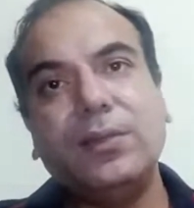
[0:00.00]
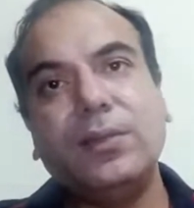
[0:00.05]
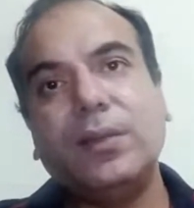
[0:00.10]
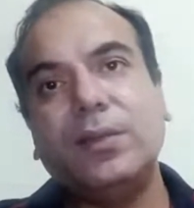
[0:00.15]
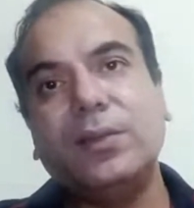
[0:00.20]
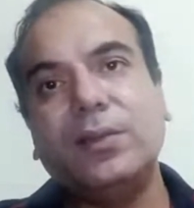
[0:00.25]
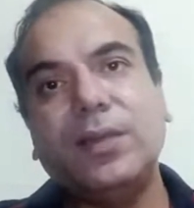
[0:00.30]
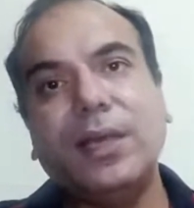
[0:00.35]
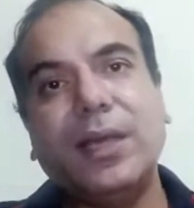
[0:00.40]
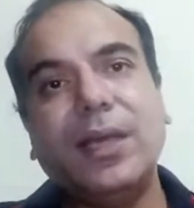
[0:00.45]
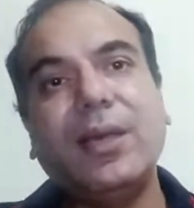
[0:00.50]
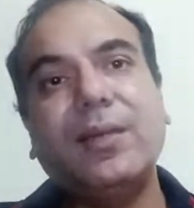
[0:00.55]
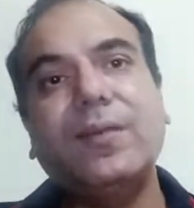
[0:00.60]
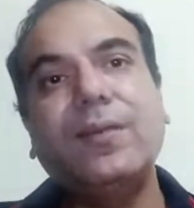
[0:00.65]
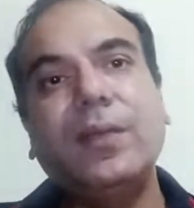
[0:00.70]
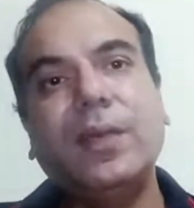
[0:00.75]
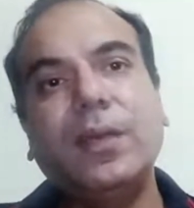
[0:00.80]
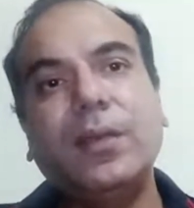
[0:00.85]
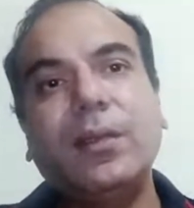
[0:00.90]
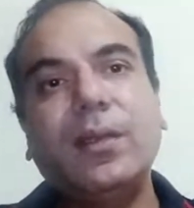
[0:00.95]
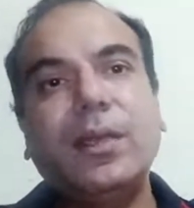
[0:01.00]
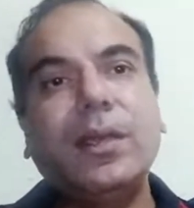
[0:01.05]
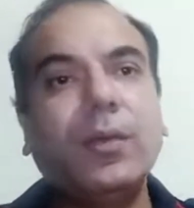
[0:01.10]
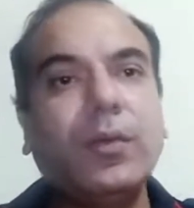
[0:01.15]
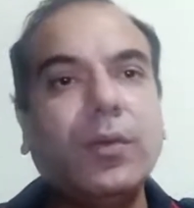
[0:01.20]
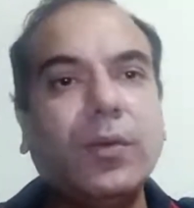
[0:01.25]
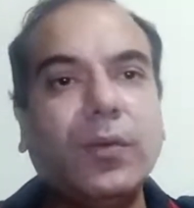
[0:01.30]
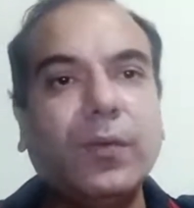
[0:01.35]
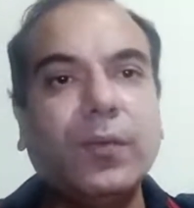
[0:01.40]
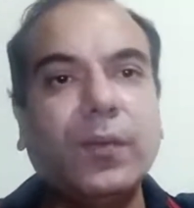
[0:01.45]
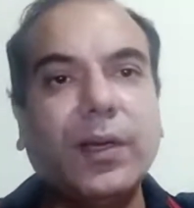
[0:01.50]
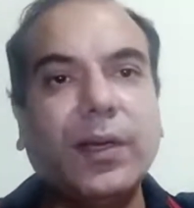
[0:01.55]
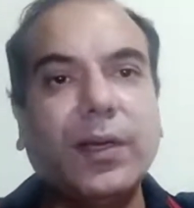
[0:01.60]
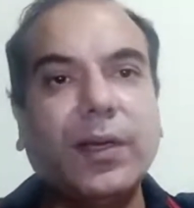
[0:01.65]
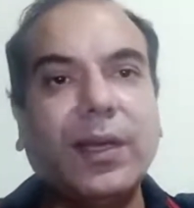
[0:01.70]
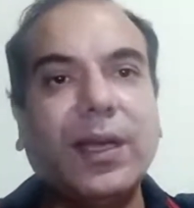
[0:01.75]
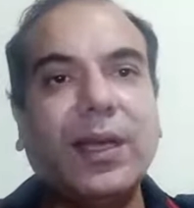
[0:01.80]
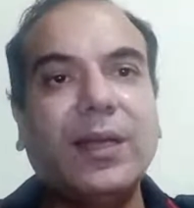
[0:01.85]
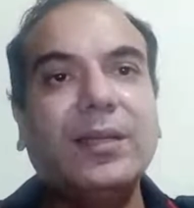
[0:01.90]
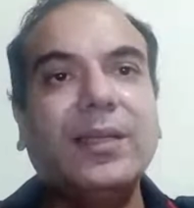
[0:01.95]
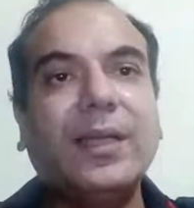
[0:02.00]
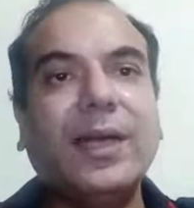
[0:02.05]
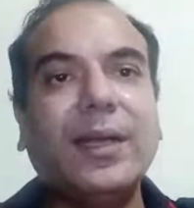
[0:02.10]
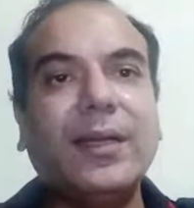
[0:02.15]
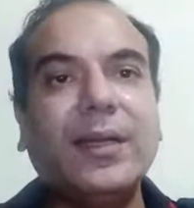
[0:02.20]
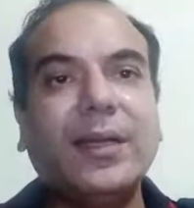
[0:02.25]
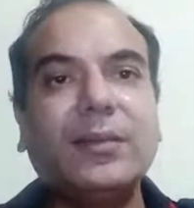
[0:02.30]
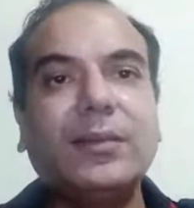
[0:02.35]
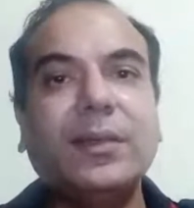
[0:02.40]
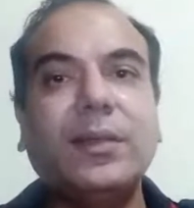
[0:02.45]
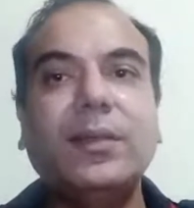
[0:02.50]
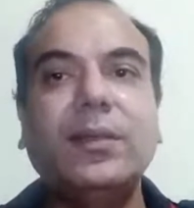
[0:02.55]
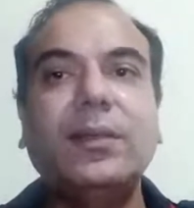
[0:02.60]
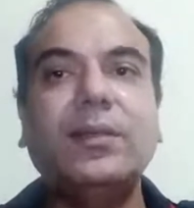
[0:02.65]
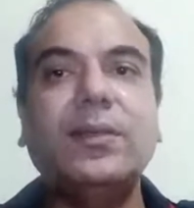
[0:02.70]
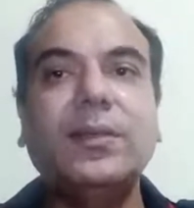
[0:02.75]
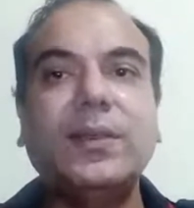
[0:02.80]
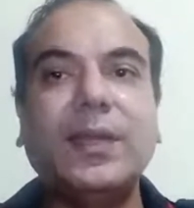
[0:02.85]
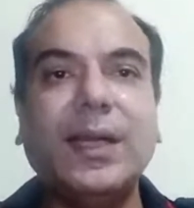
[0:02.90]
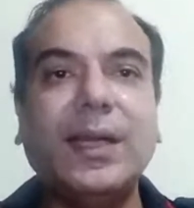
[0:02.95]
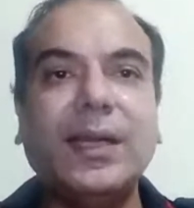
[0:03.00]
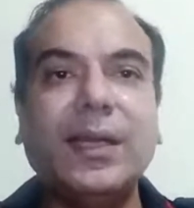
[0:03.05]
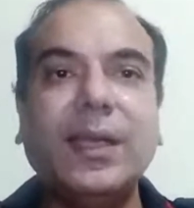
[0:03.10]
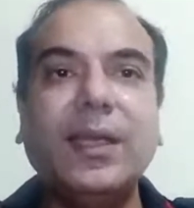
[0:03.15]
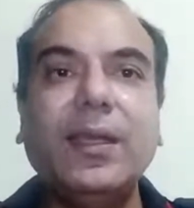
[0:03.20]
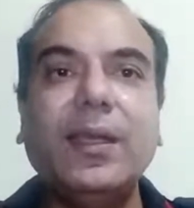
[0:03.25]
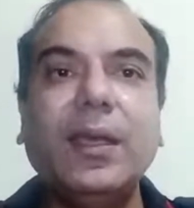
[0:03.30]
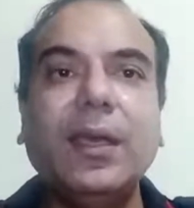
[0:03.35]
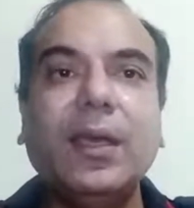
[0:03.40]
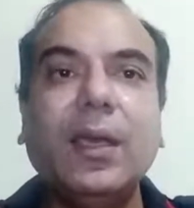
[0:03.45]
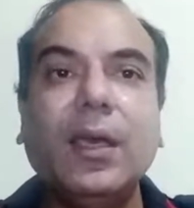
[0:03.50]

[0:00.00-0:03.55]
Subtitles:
Because they have done their homework, and that is understanding